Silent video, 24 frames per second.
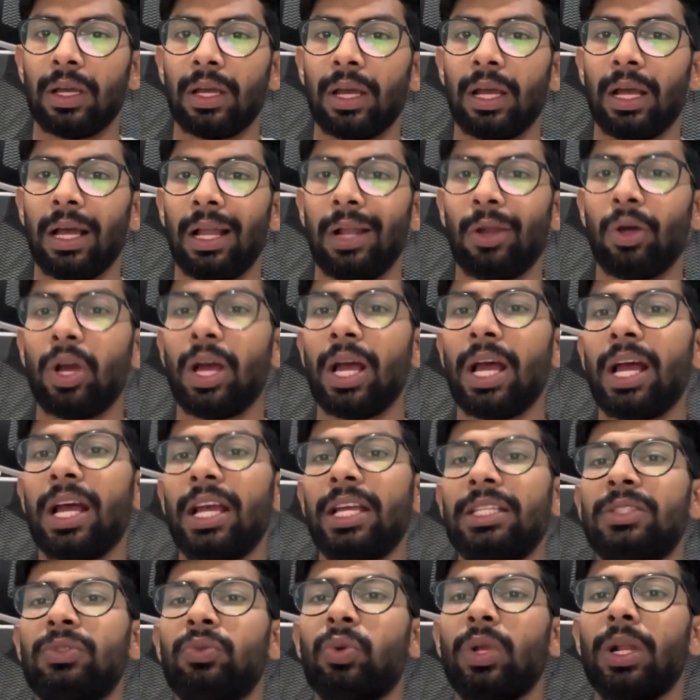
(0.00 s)
Hello
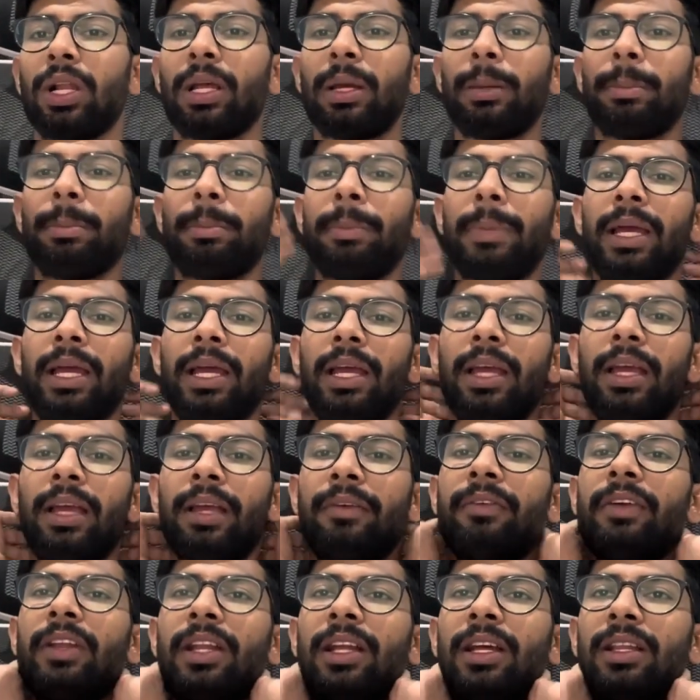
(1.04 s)
guys, welcome
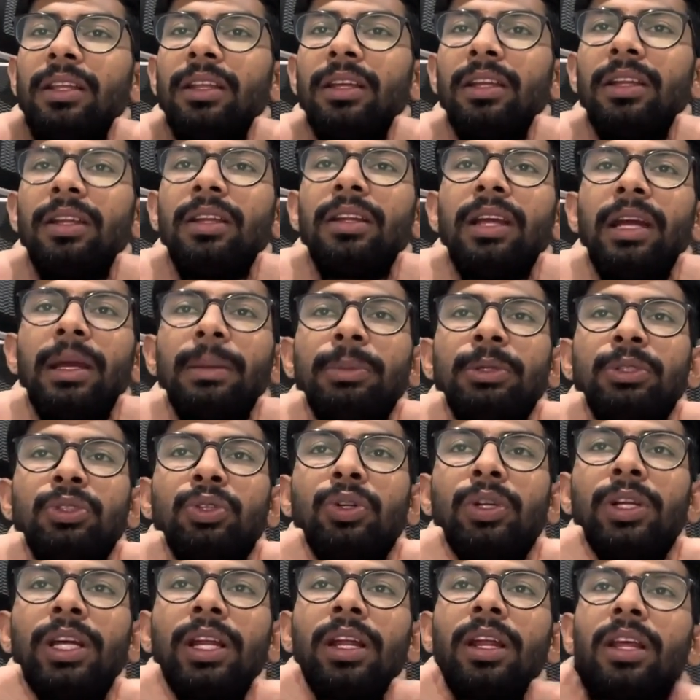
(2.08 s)
back with another
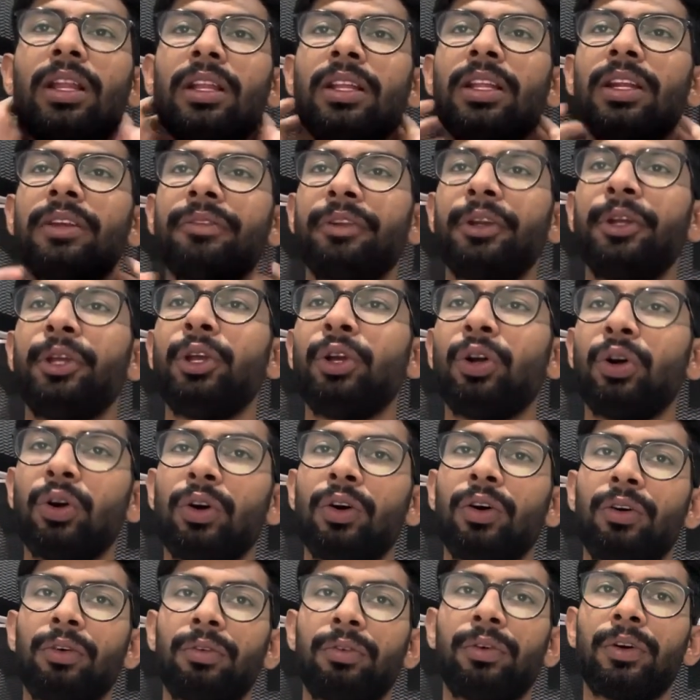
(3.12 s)
episode, another video
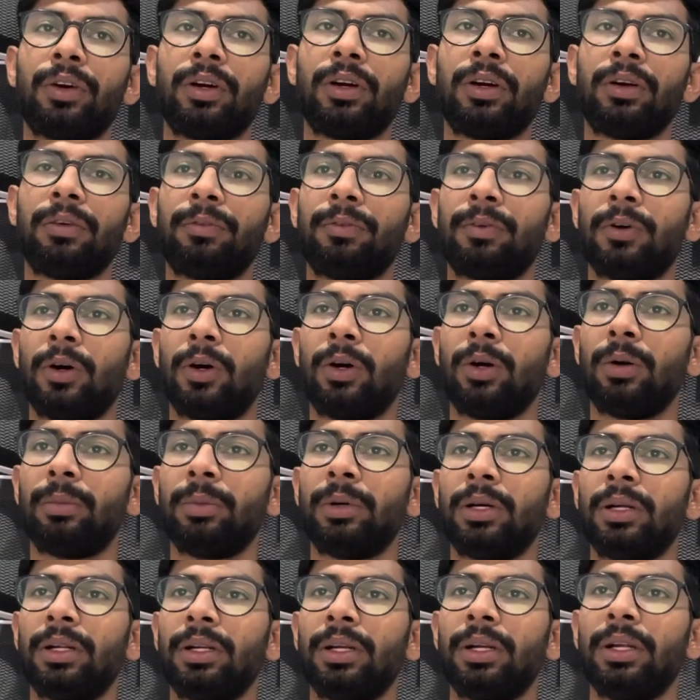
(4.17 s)
of a form
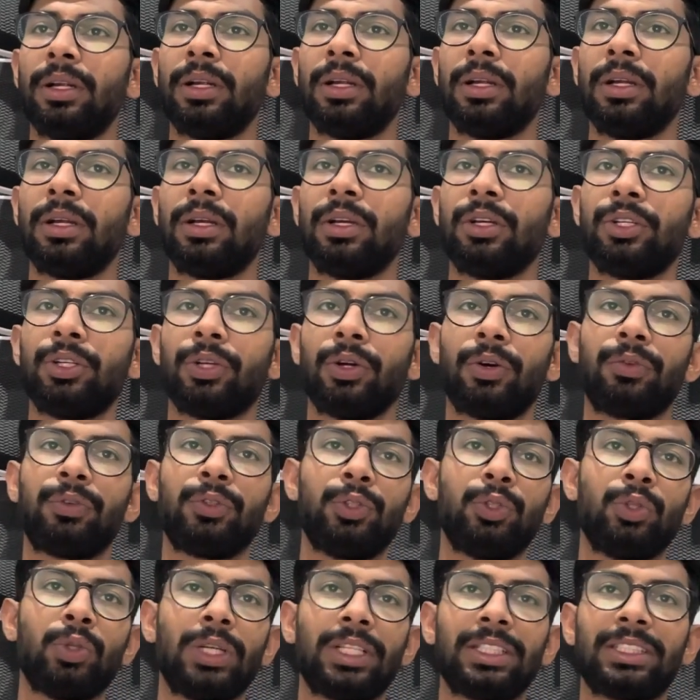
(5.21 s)
of
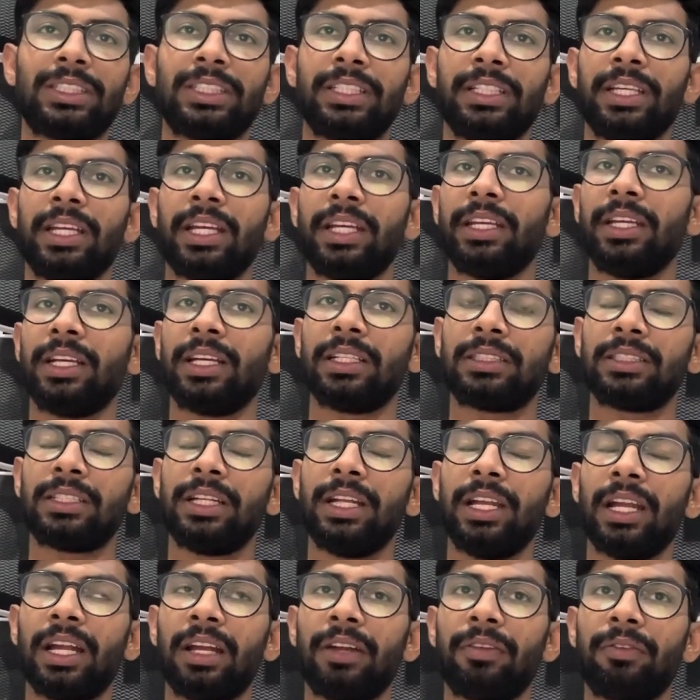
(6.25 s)
USCIS.
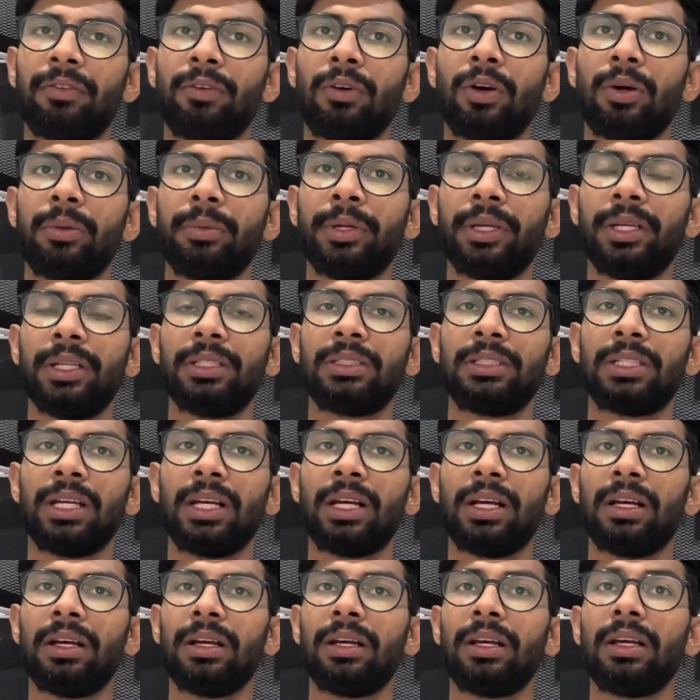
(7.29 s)
That form is
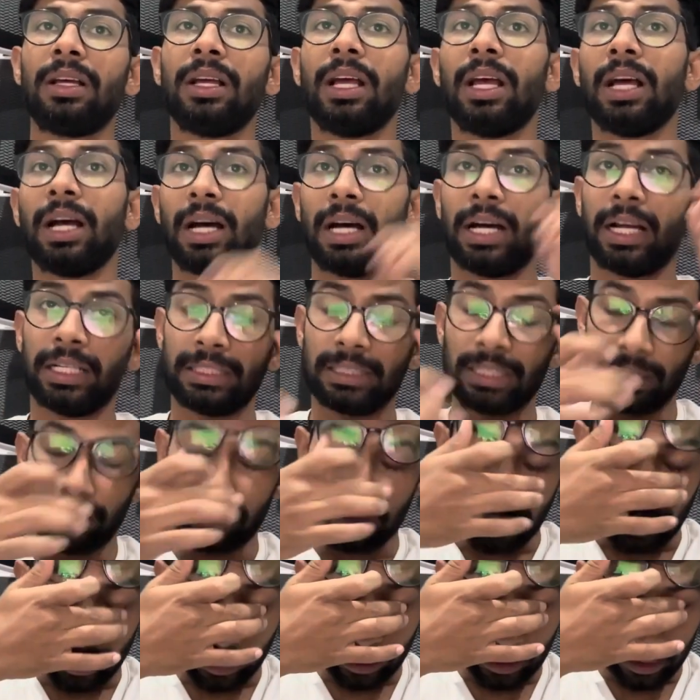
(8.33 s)

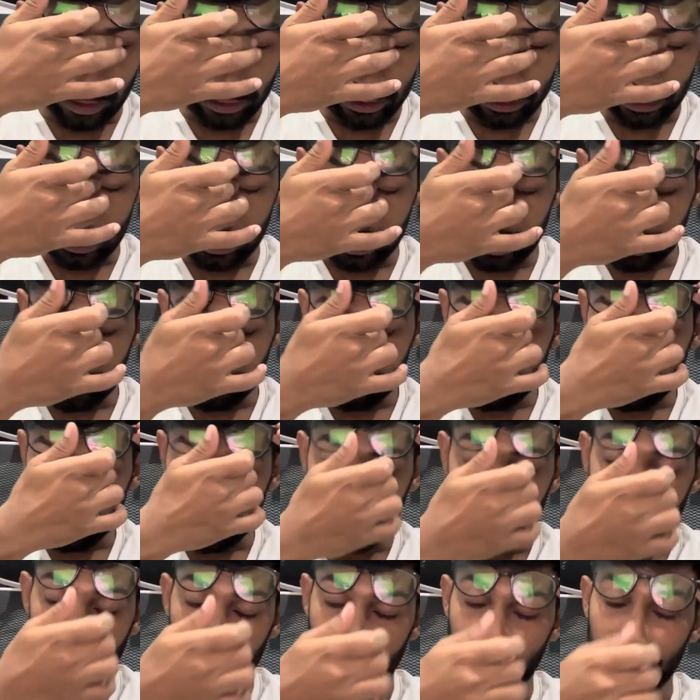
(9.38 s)

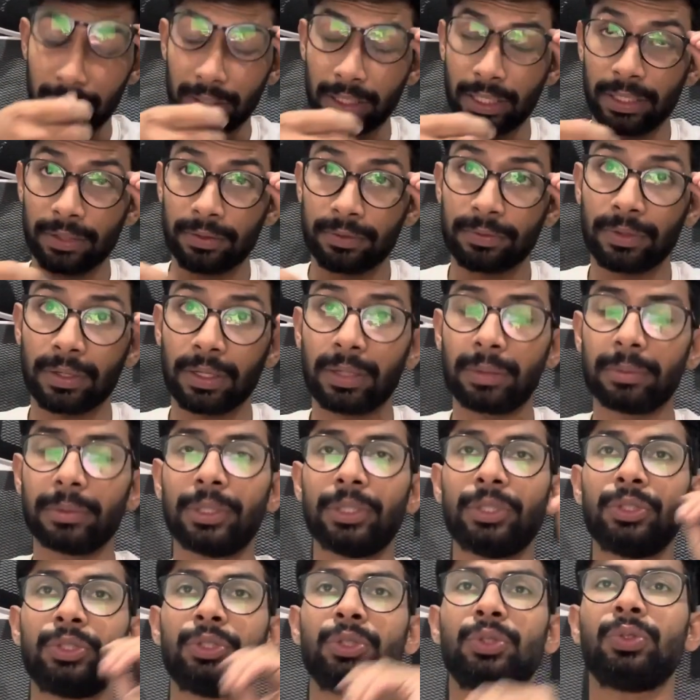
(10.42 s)
I765. That form
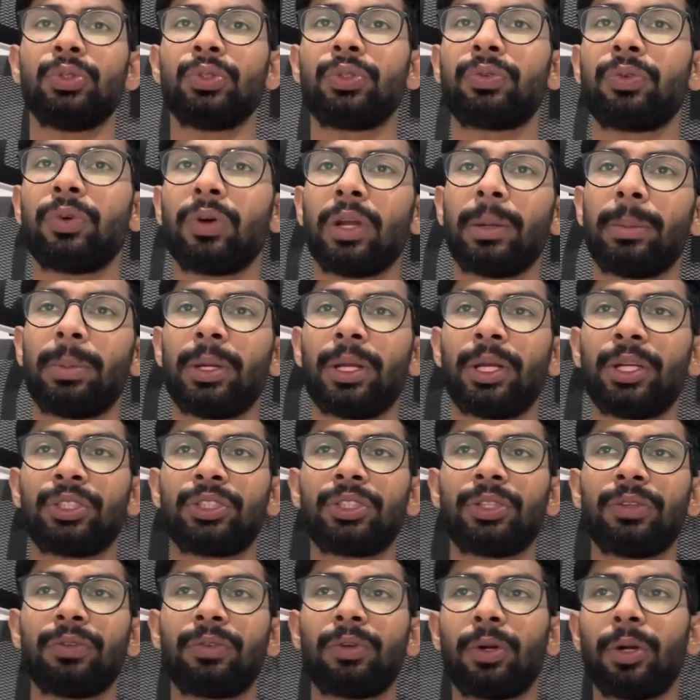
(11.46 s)
is used for
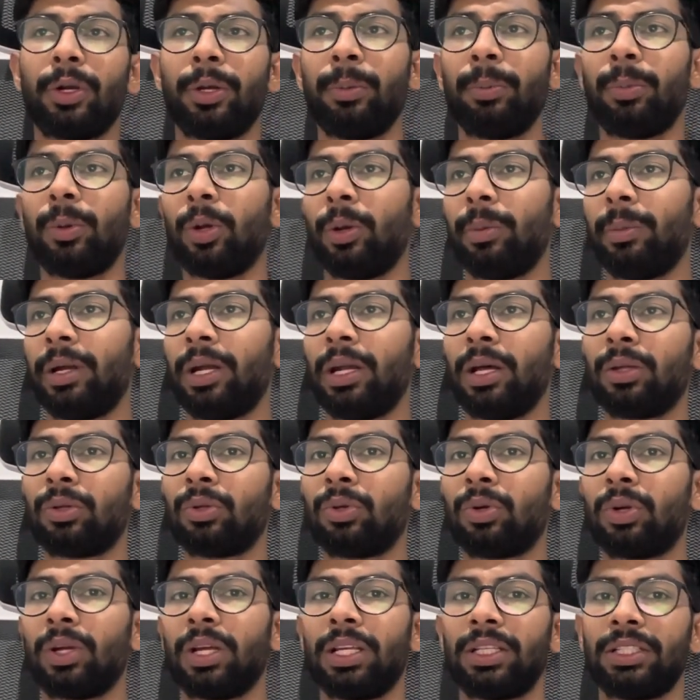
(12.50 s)
application for employment
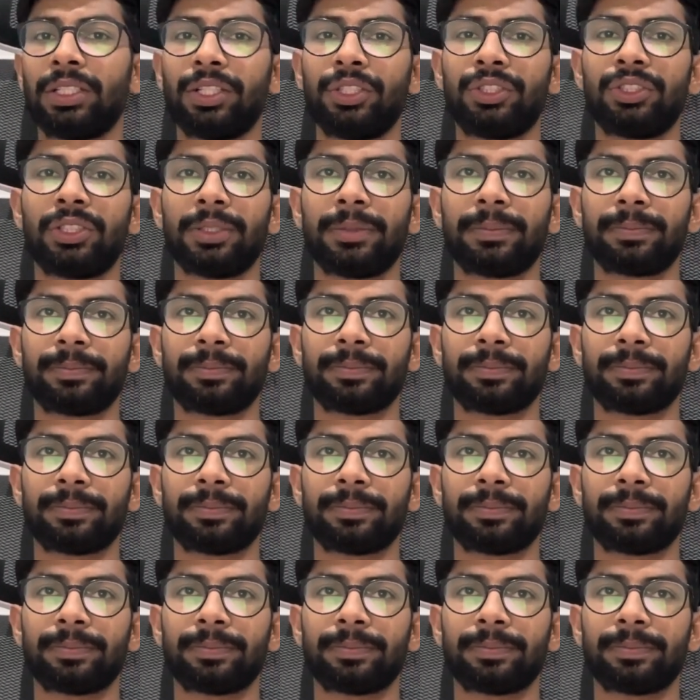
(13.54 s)
authorization.